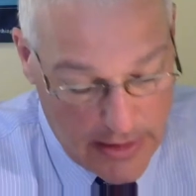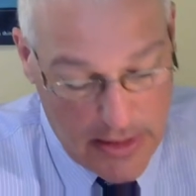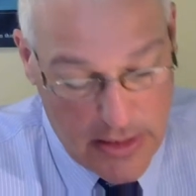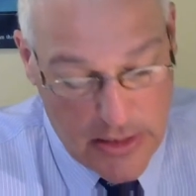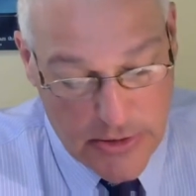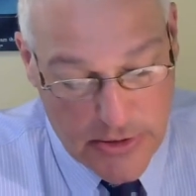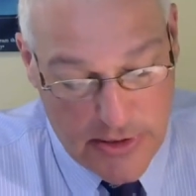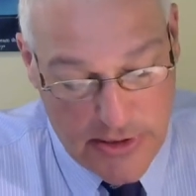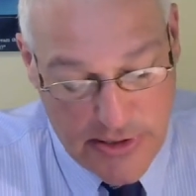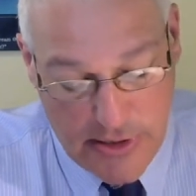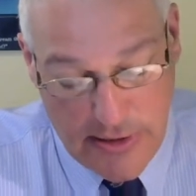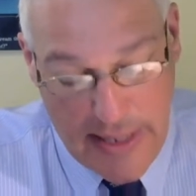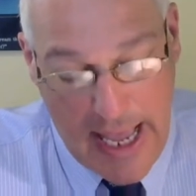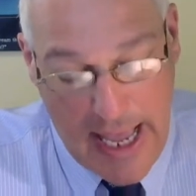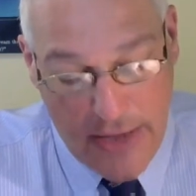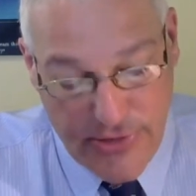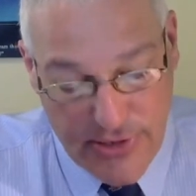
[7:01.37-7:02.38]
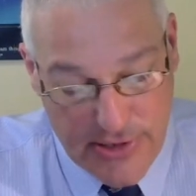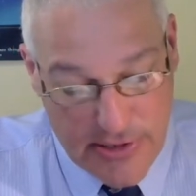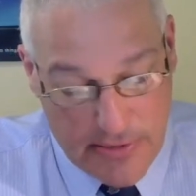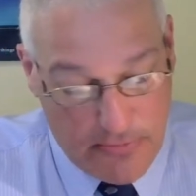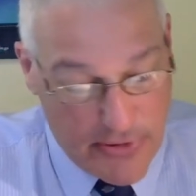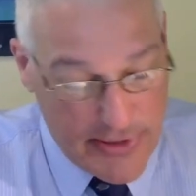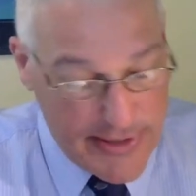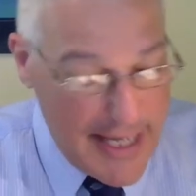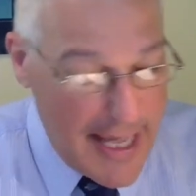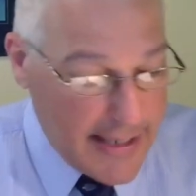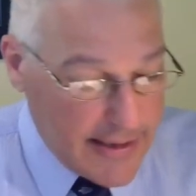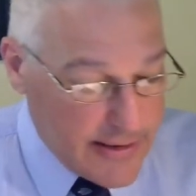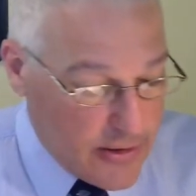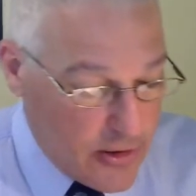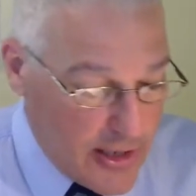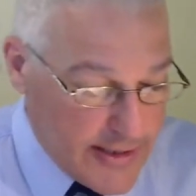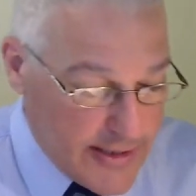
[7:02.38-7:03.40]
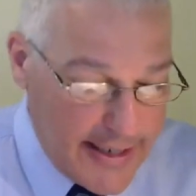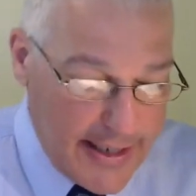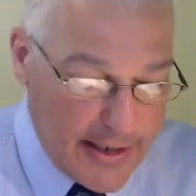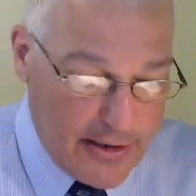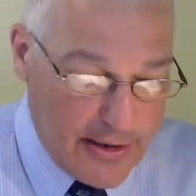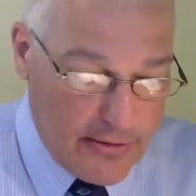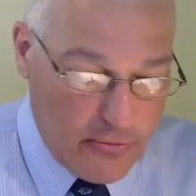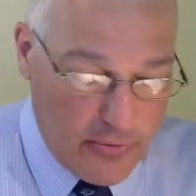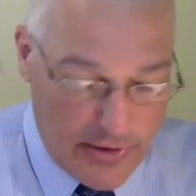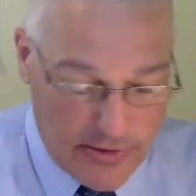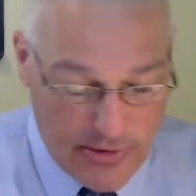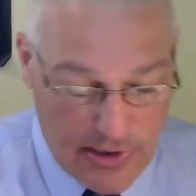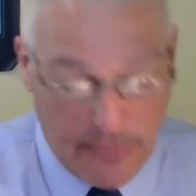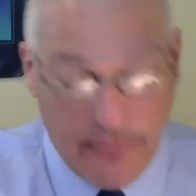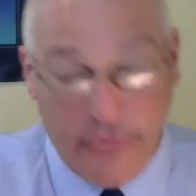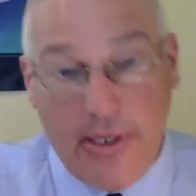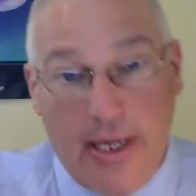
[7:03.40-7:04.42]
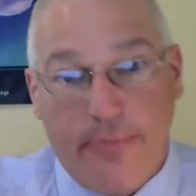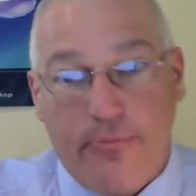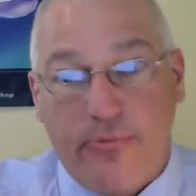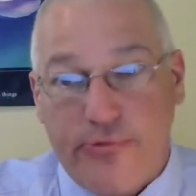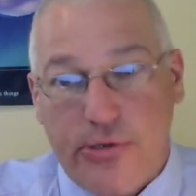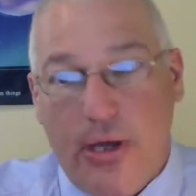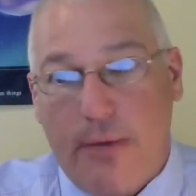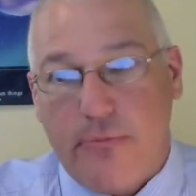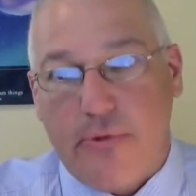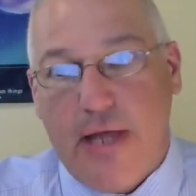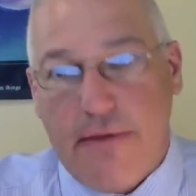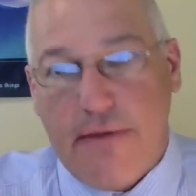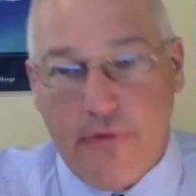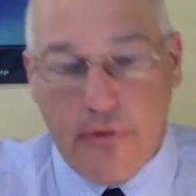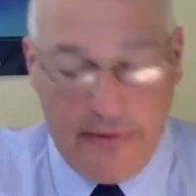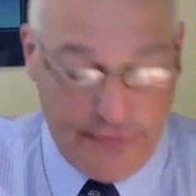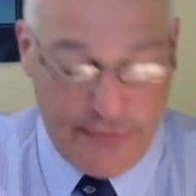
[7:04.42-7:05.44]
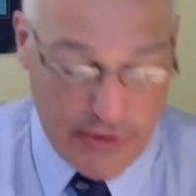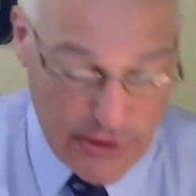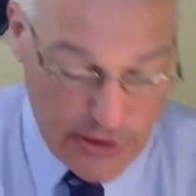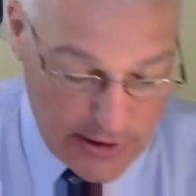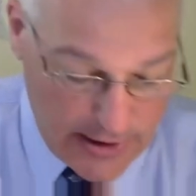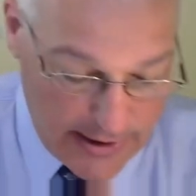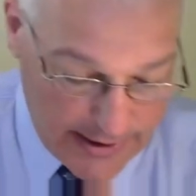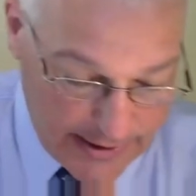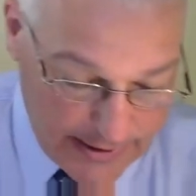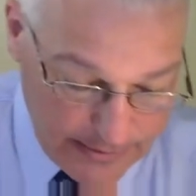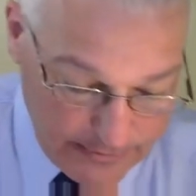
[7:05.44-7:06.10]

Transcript: So this allows us to protect our data with some level of security.